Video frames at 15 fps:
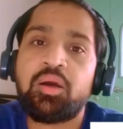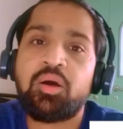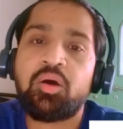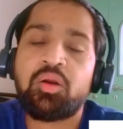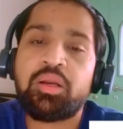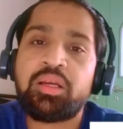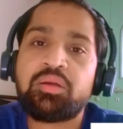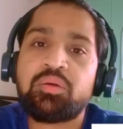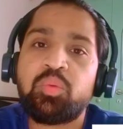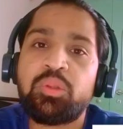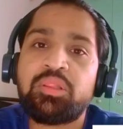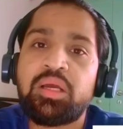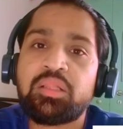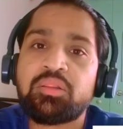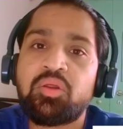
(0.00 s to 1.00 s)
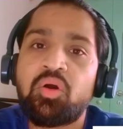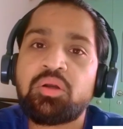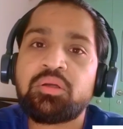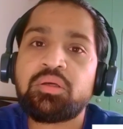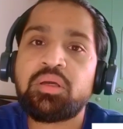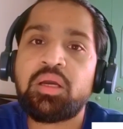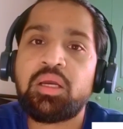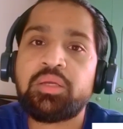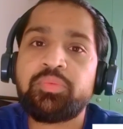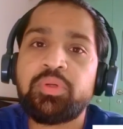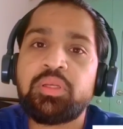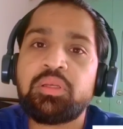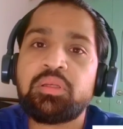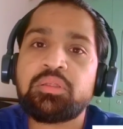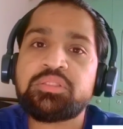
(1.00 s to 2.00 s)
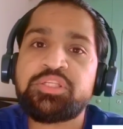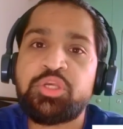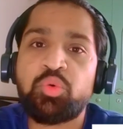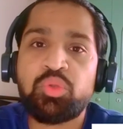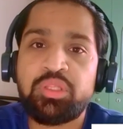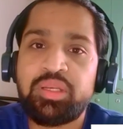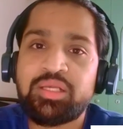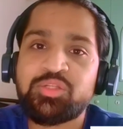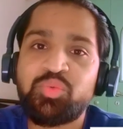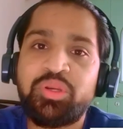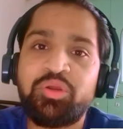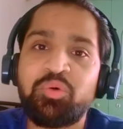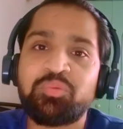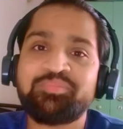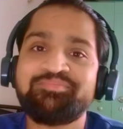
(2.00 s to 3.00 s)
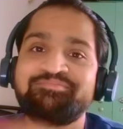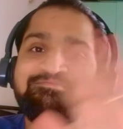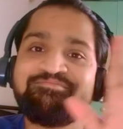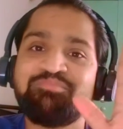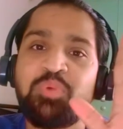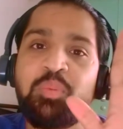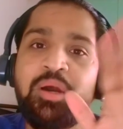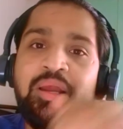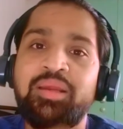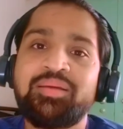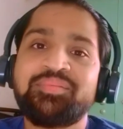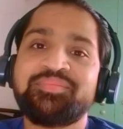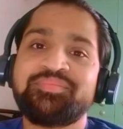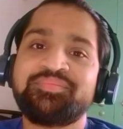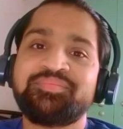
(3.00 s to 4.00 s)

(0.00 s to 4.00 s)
All right, with that thought, I will see you in the next video. Bye bye.